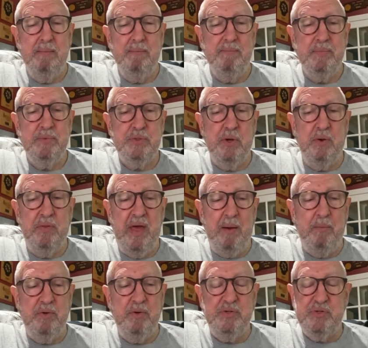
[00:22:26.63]
So
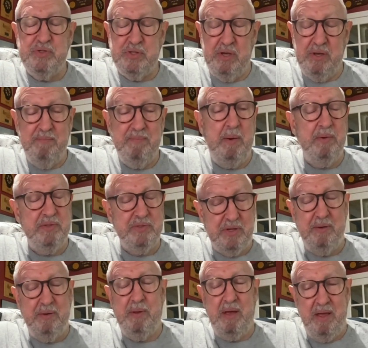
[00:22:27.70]
that was
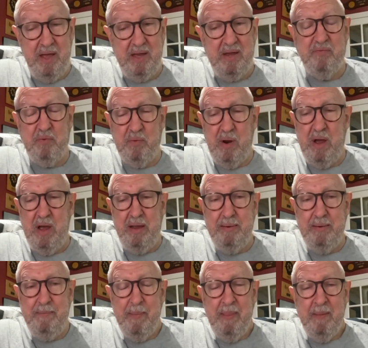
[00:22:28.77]
a heck of a
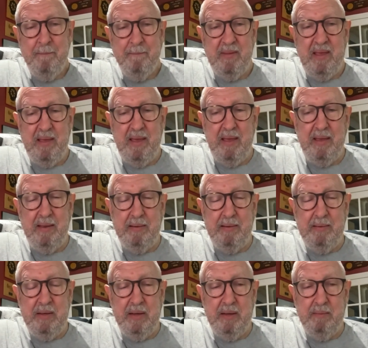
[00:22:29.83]
ride,
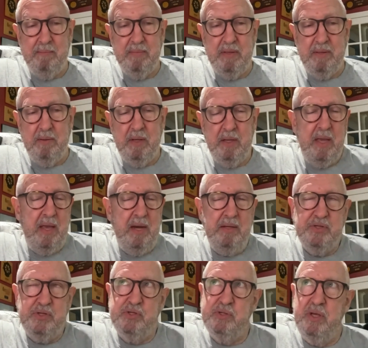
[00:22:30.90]
and again,
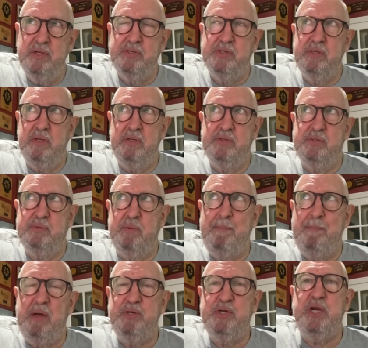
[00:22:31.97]
it's
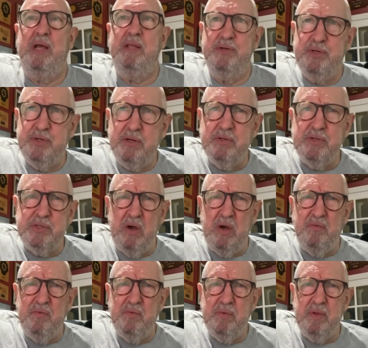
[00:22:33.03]
about challenging
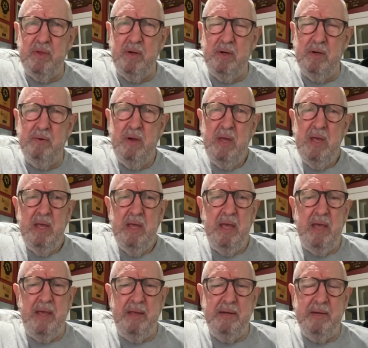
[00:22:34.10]
yourself,
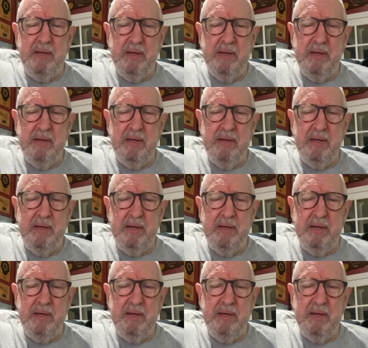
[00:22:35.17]
and